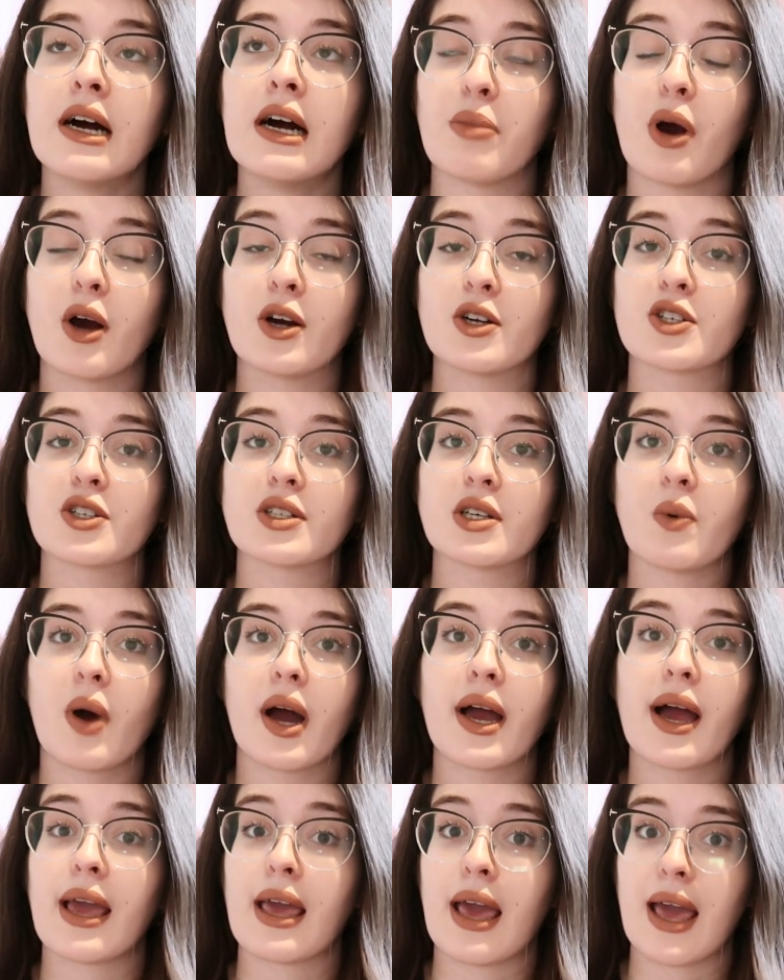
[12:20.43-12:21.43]
and partially
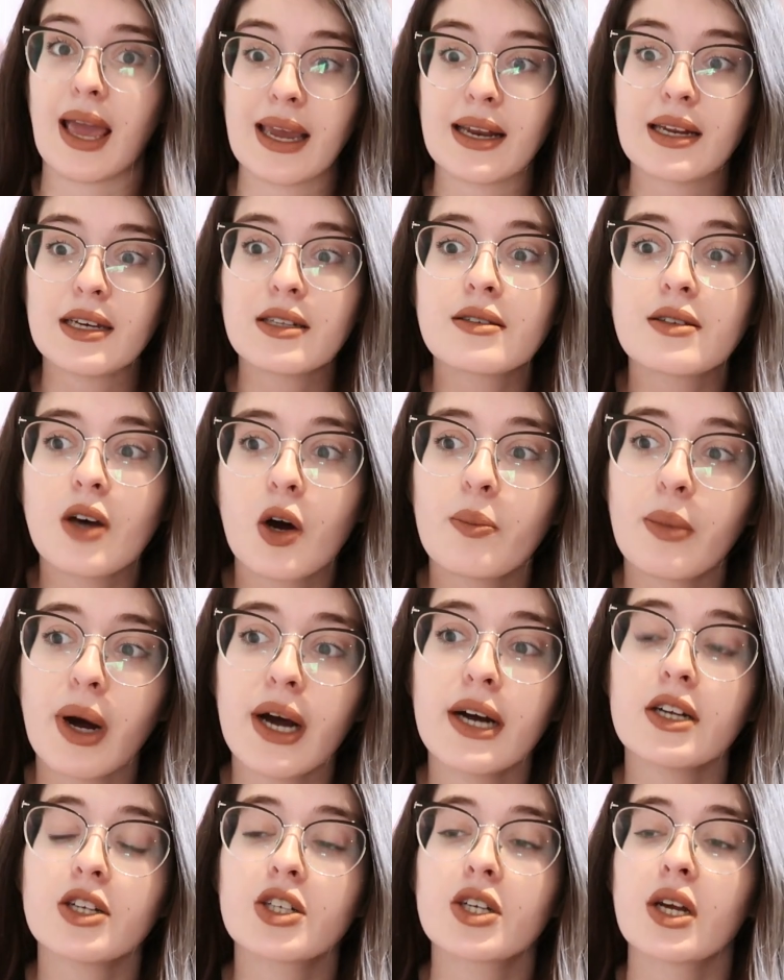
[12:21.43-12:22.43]
why I hate it so
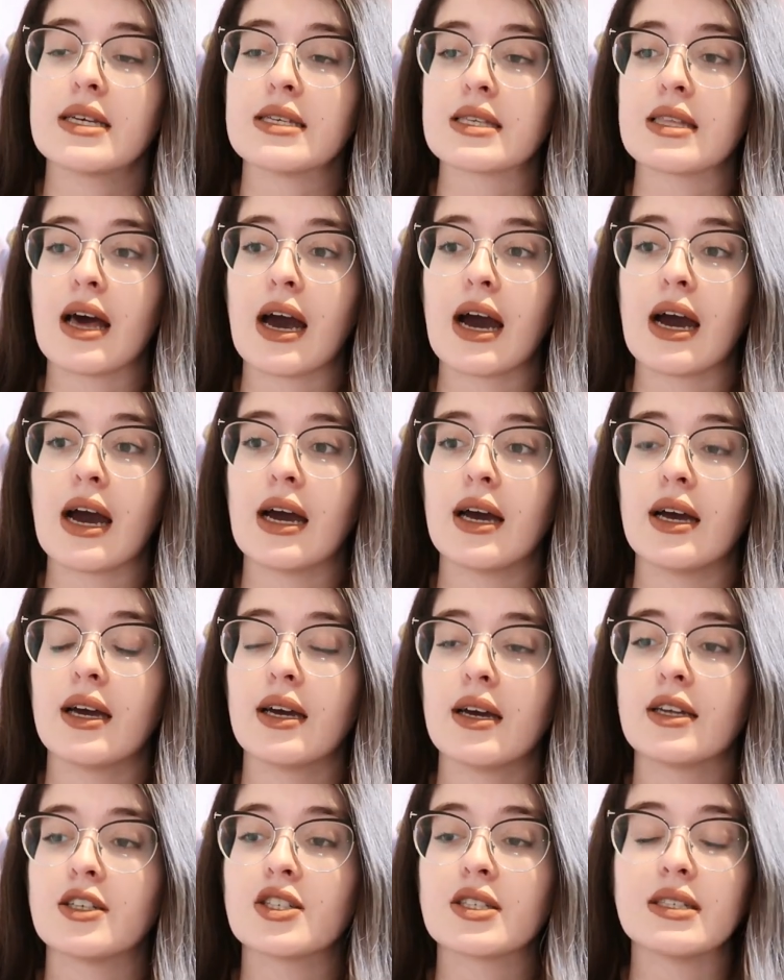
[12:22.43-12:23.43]
much is that
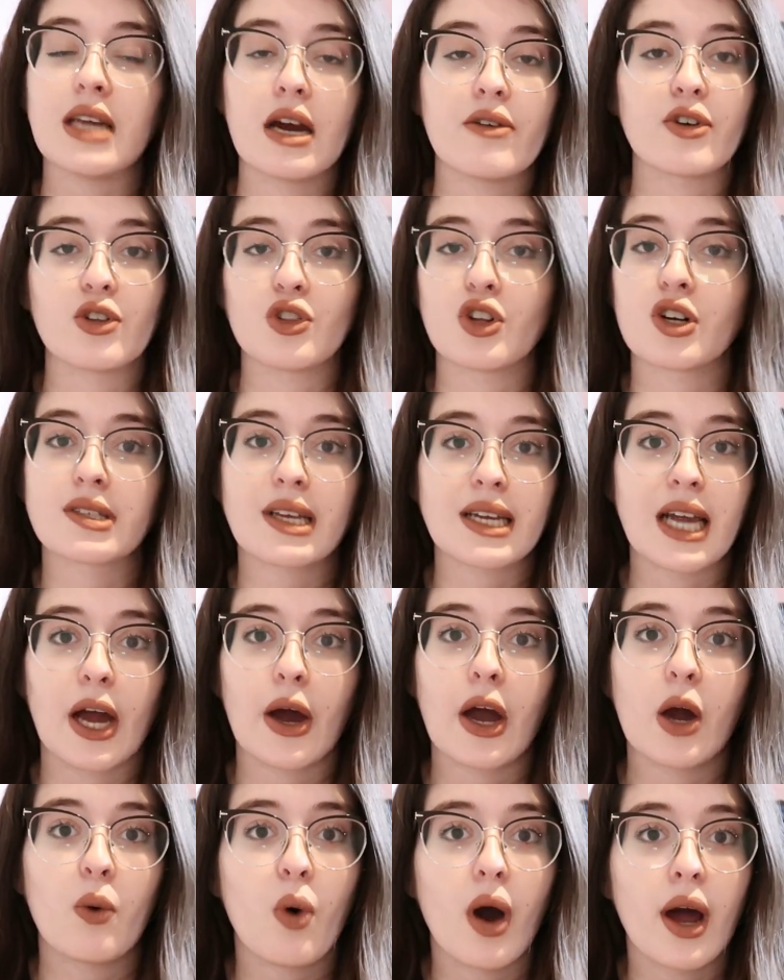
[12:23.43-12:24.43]
it just never looks like
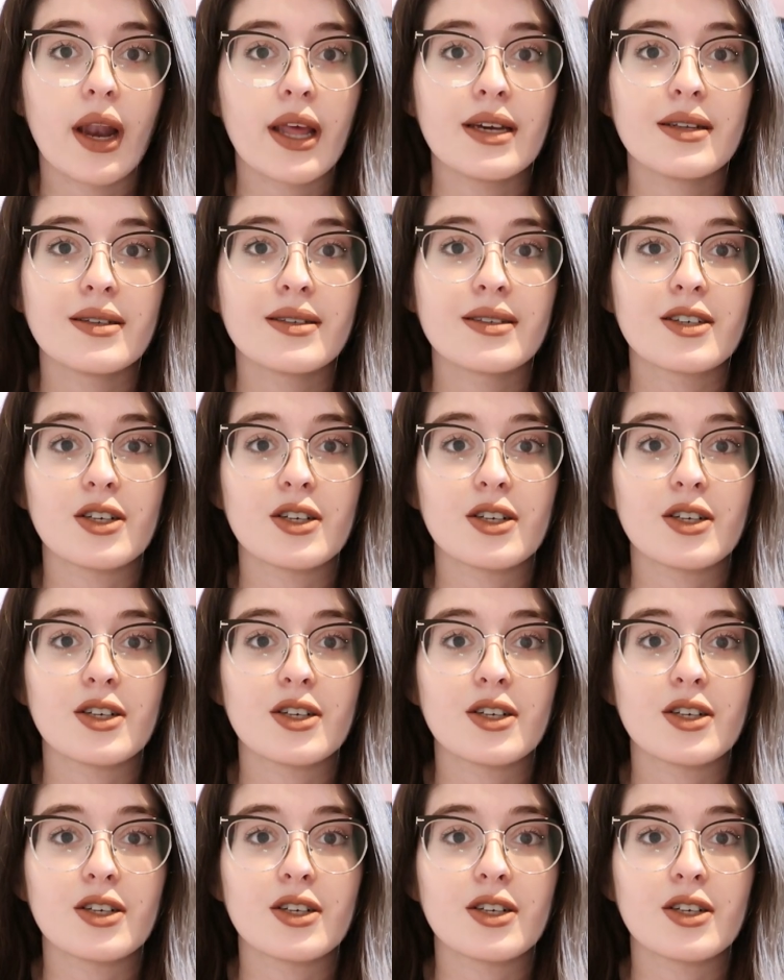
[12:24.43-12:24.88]
how I want it